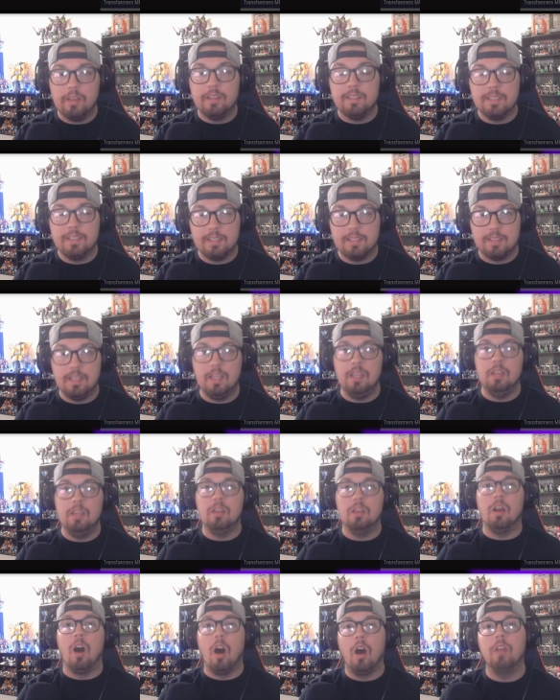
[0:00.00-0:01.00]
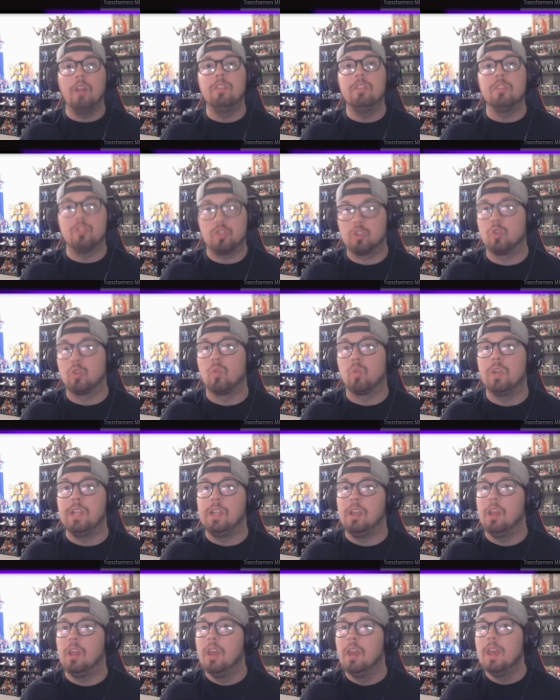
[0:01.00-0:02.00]
see on the
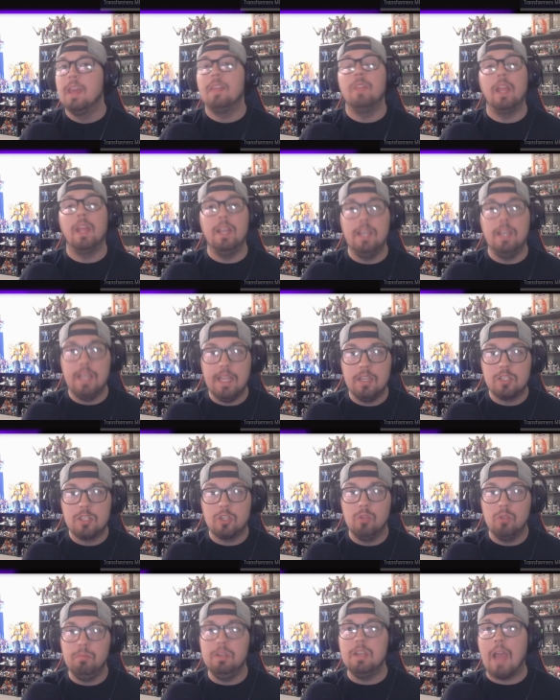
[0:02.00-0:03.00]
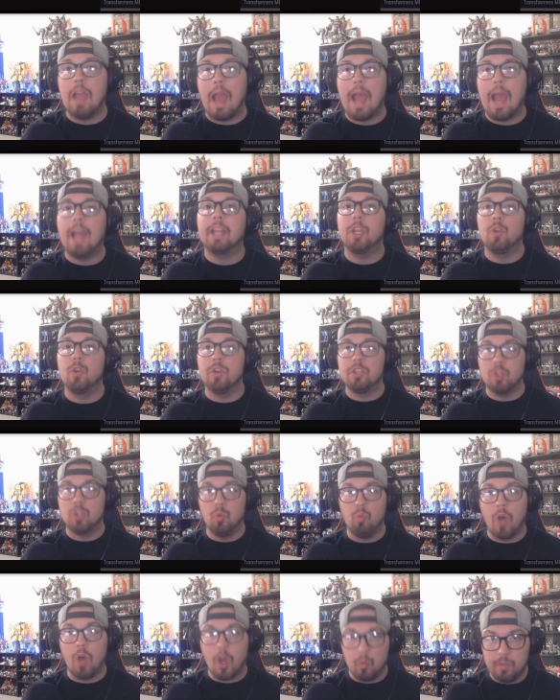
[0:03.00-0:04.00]
screen. They need to be accurate to
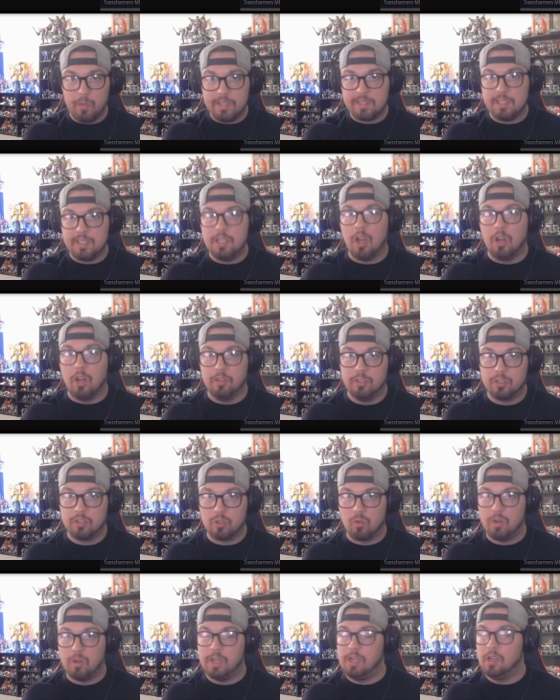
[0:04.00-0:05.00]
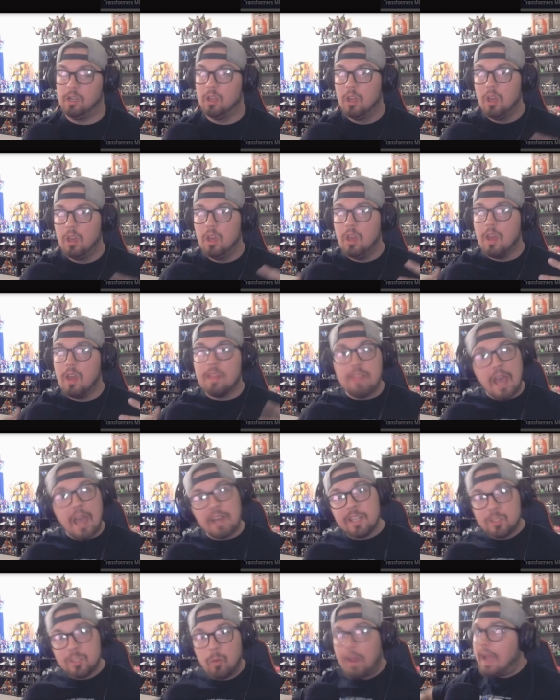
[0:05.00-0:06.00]
what we see on the screen. That
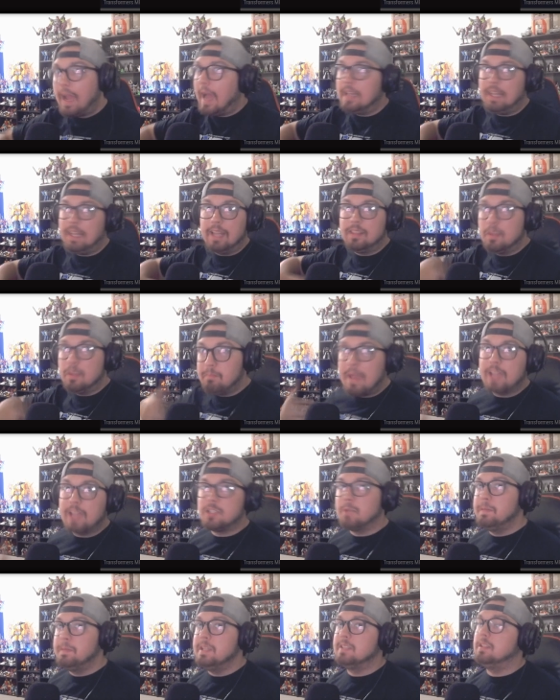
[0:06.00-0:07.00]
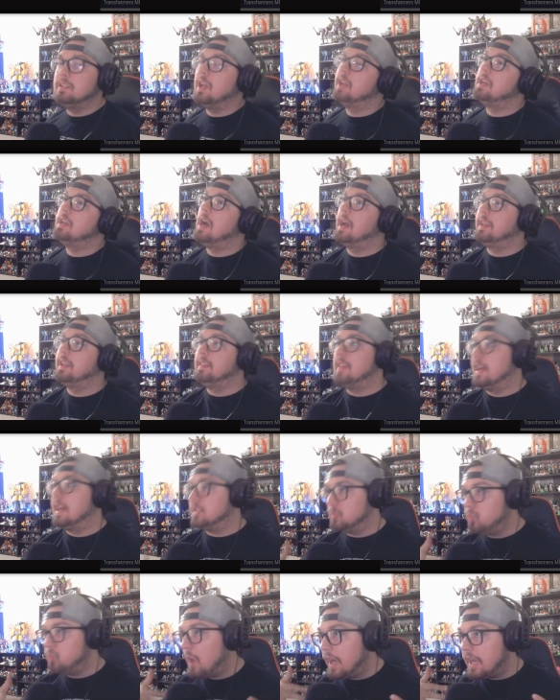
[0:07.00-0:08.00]
is why I like the Masterpiece line.
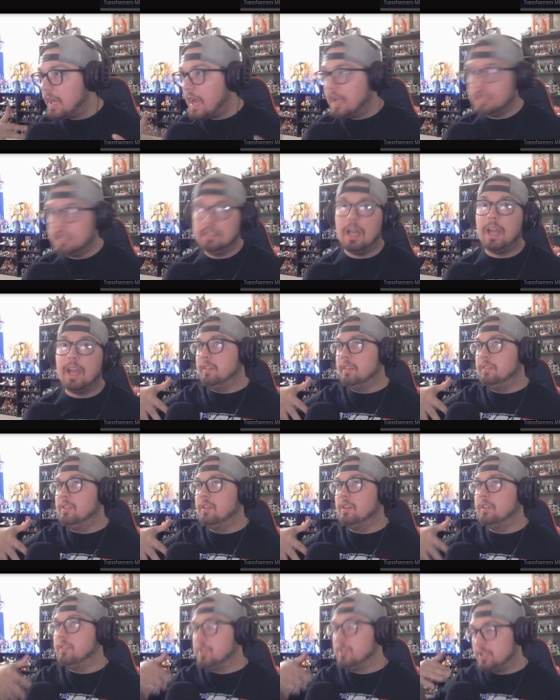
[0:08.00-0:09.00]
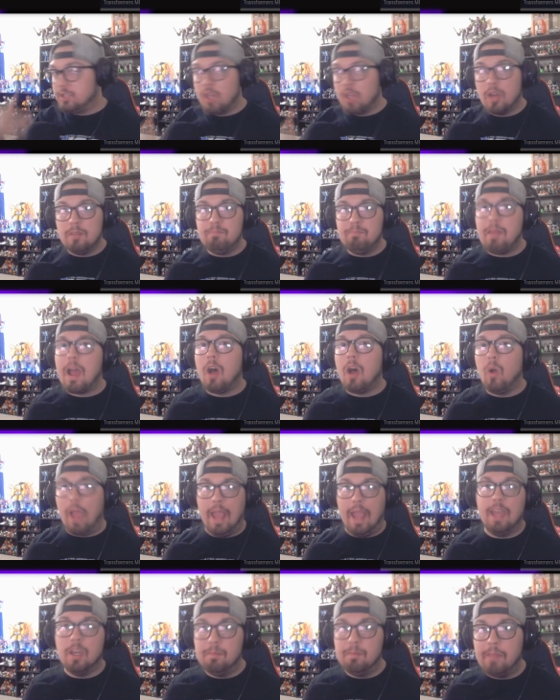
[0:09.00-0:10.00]
That's why I like the Sunbow
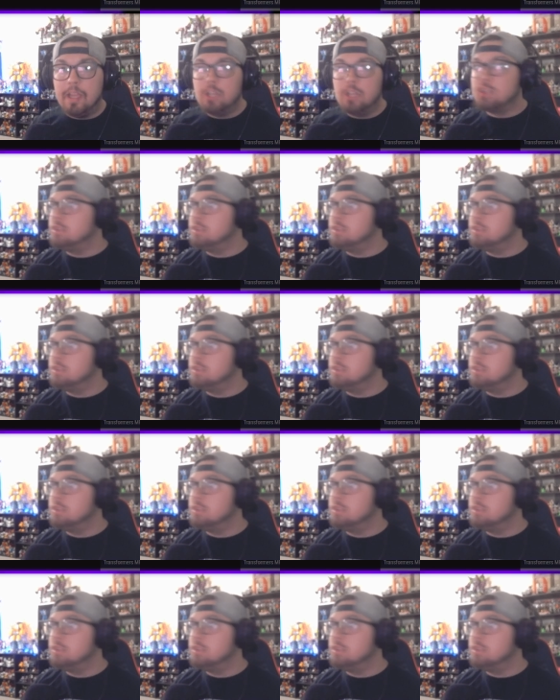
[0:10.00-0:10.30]
animation